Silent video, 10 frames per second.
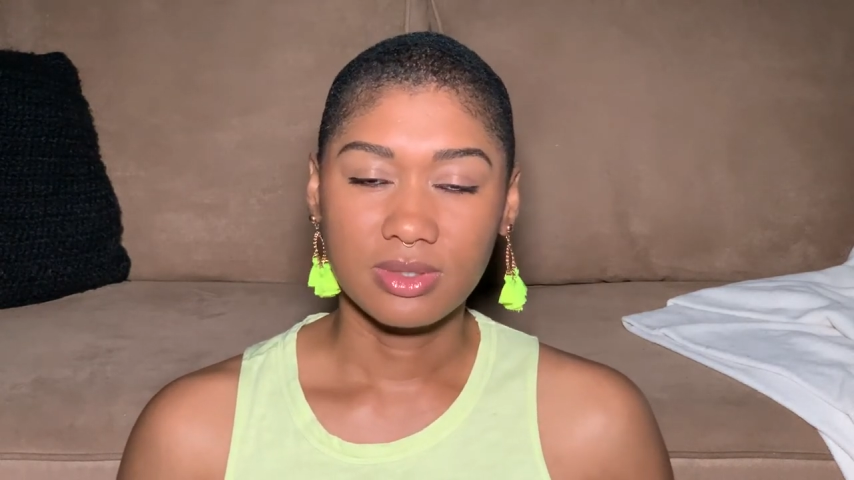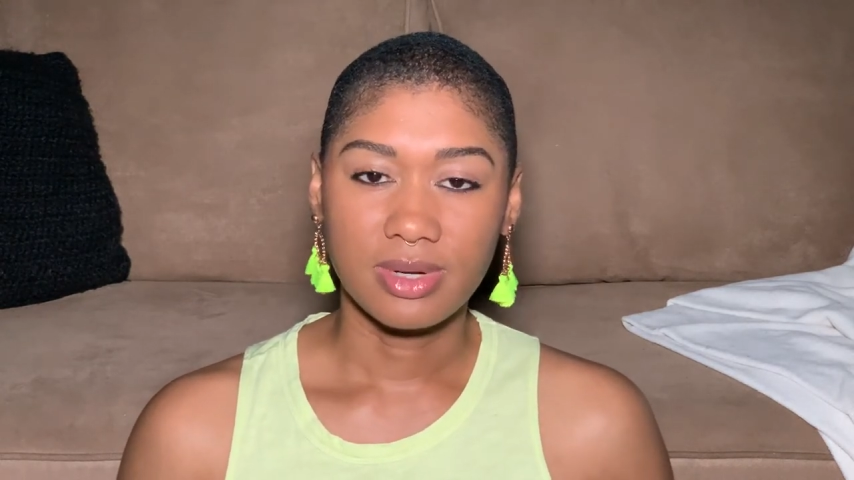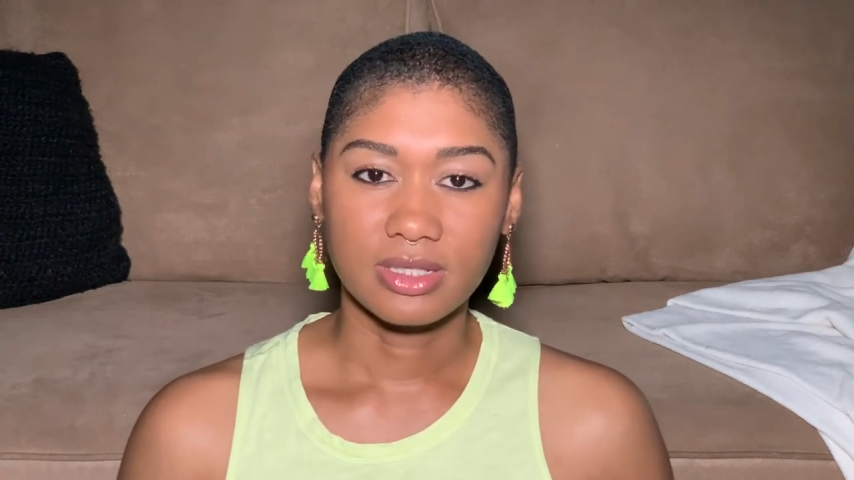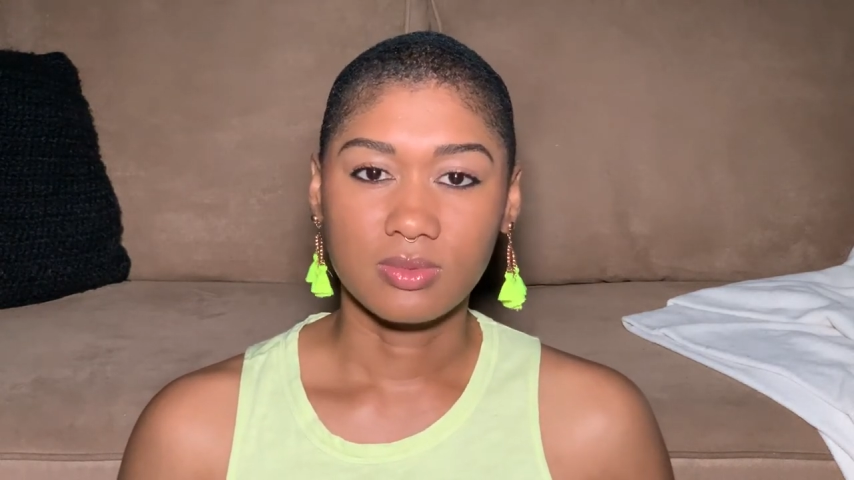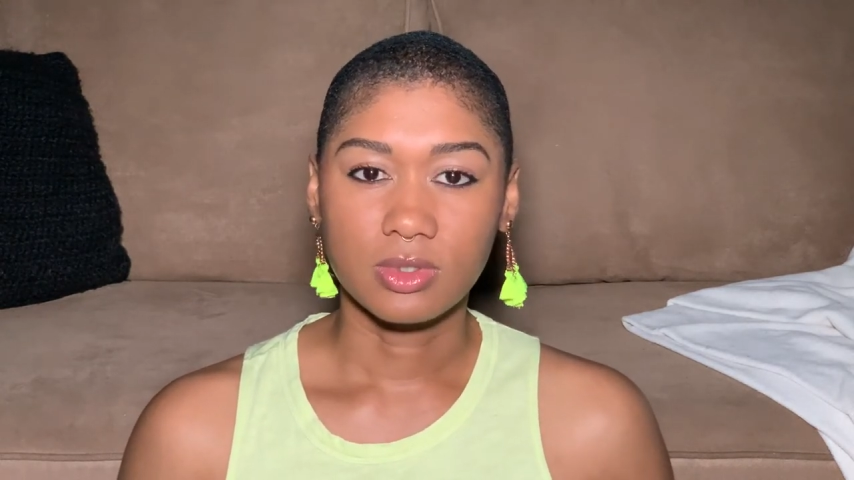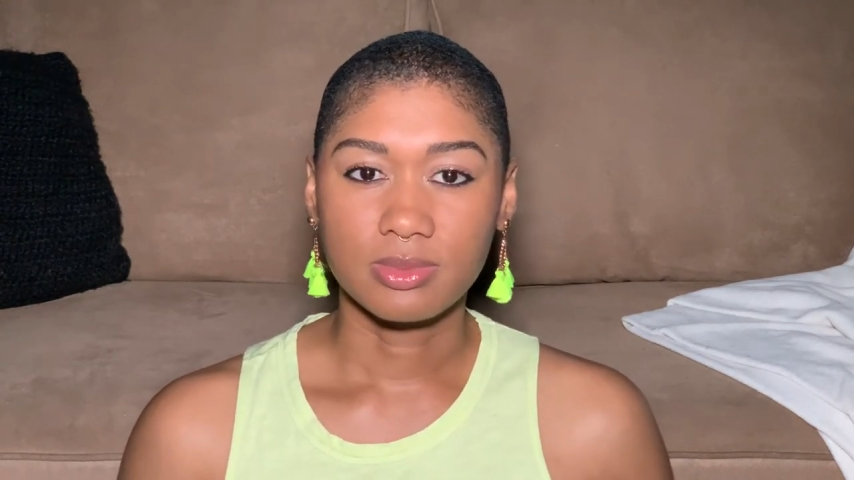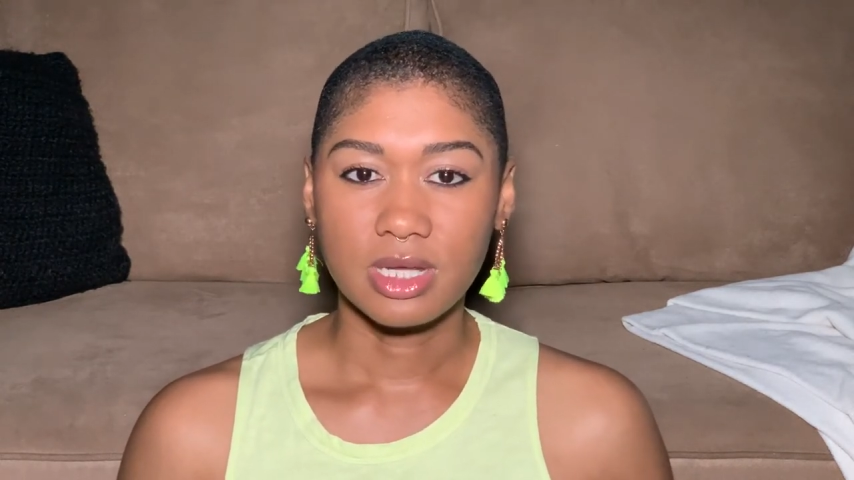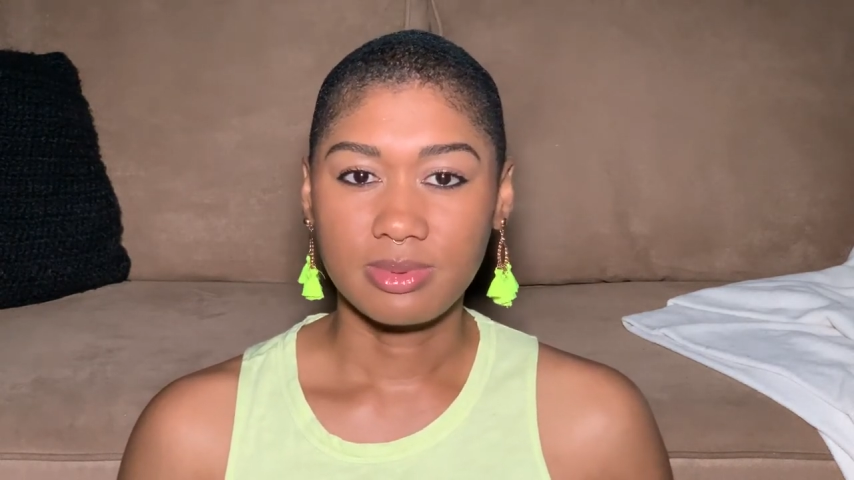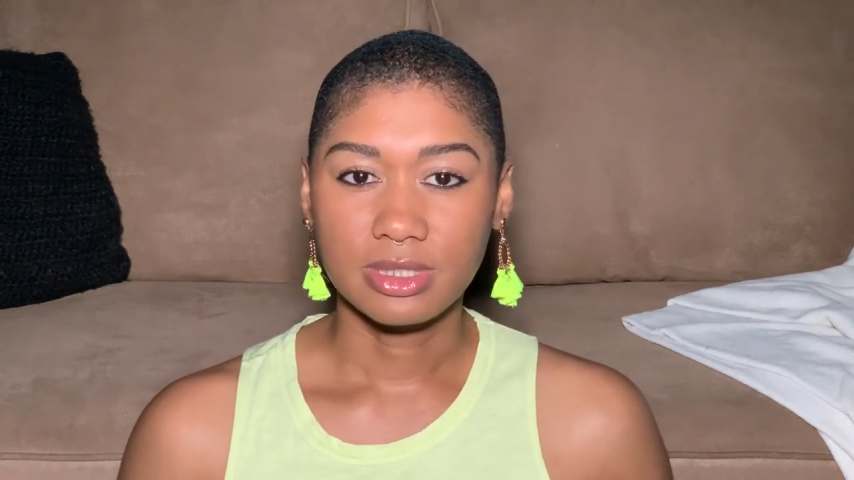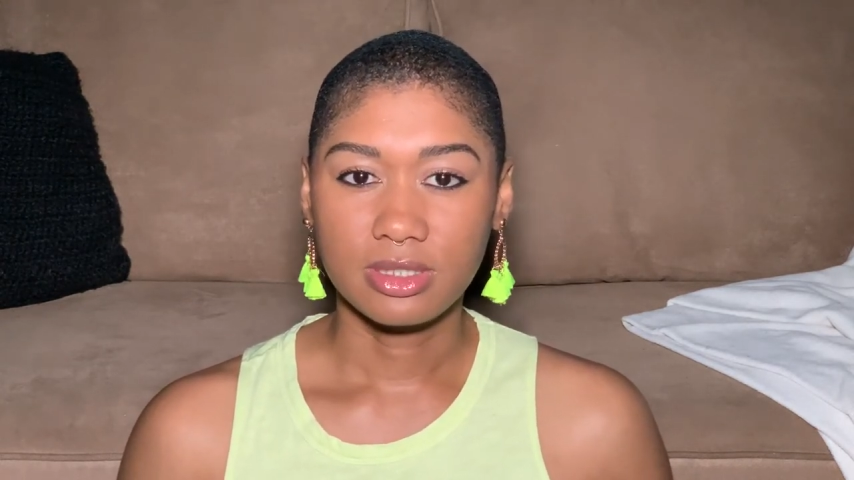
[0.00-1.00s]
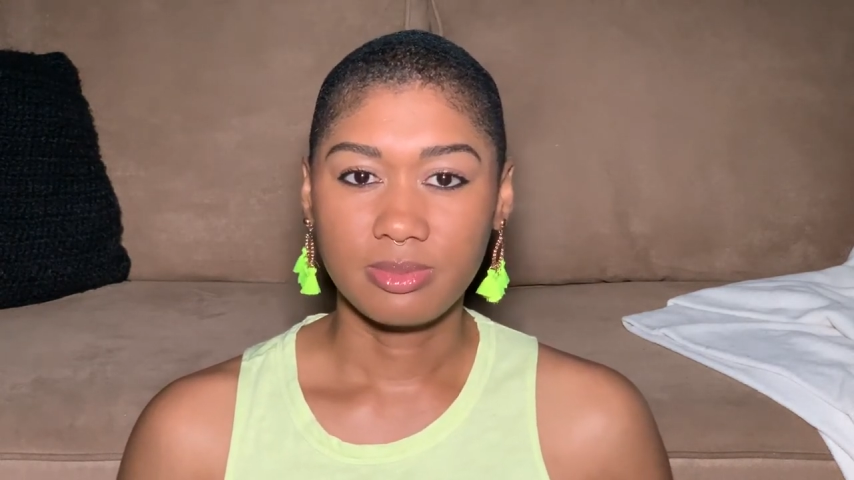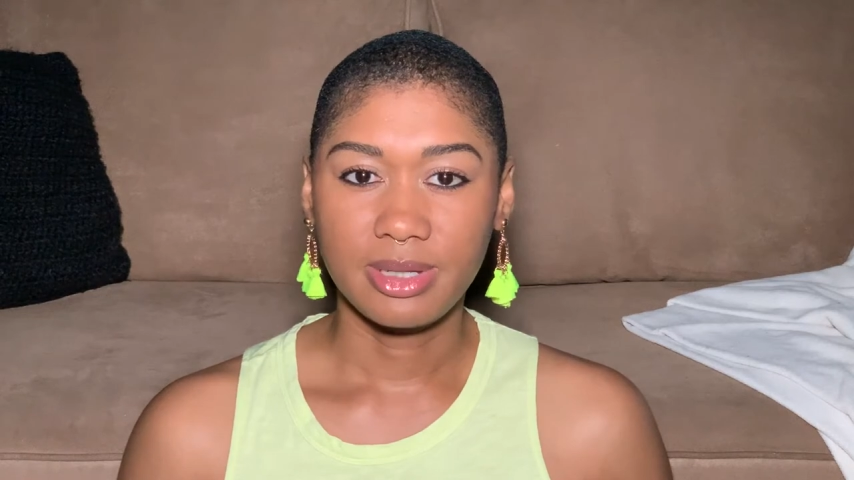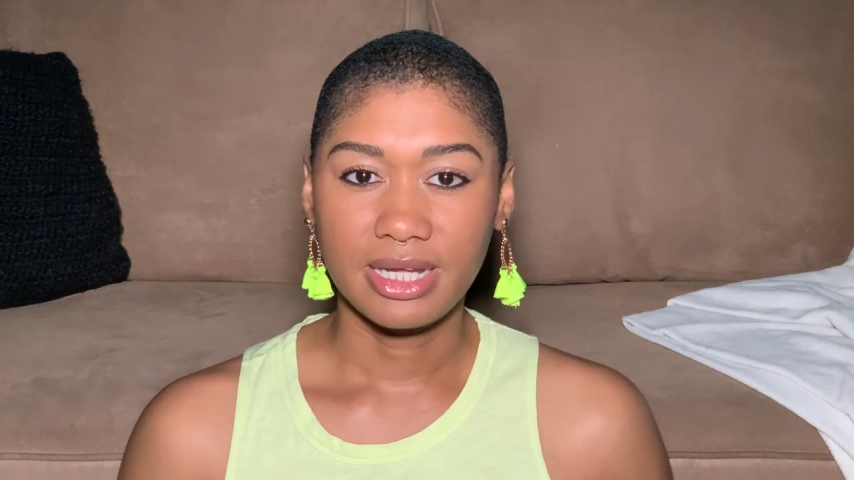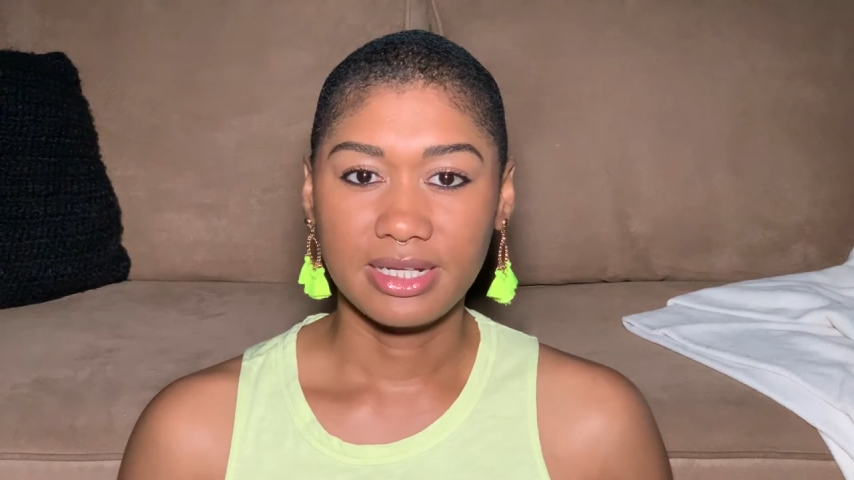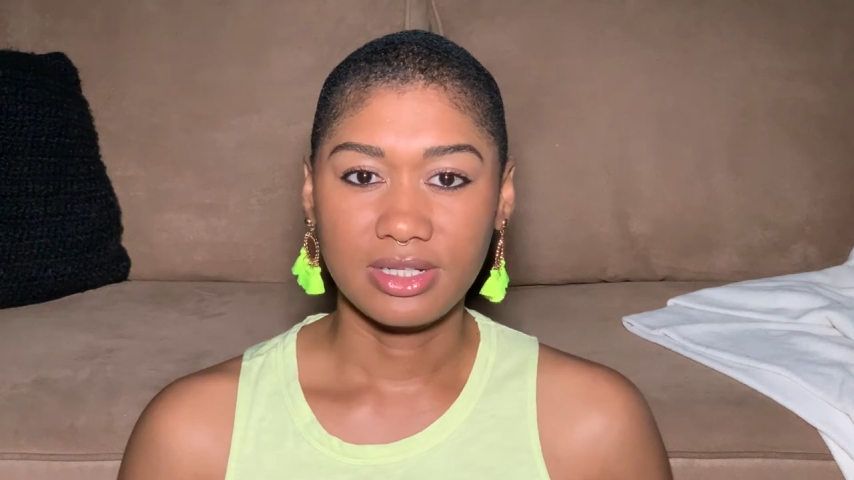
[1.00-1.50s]
the weather warms up a little
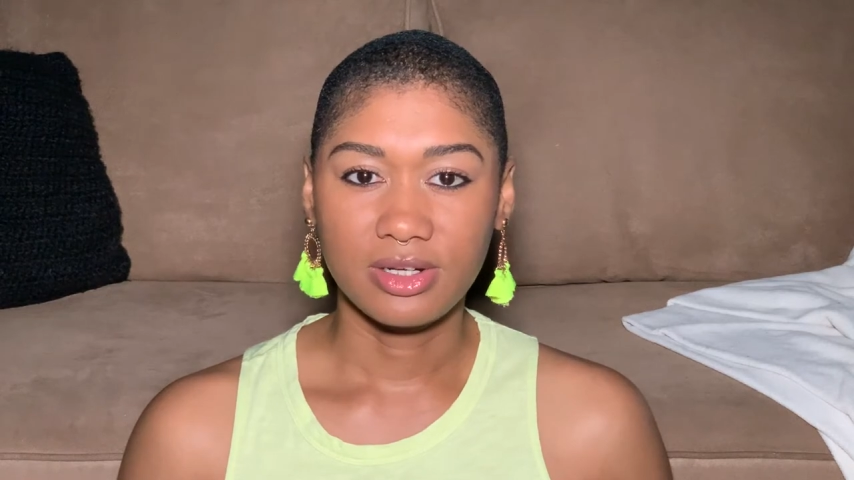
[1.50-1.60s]
bit,